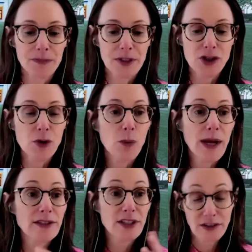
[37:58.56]
she
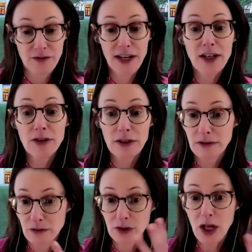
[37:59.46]
went to
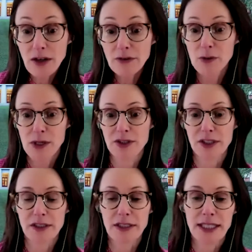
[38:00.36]
federal law
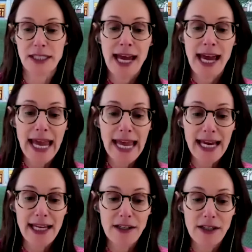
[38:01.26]
enforcers,
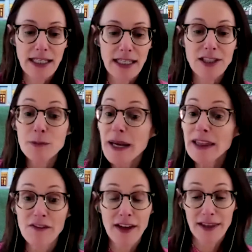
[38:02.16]
and despite
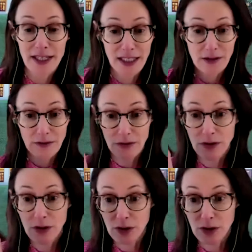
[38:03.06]
the fact that I knew the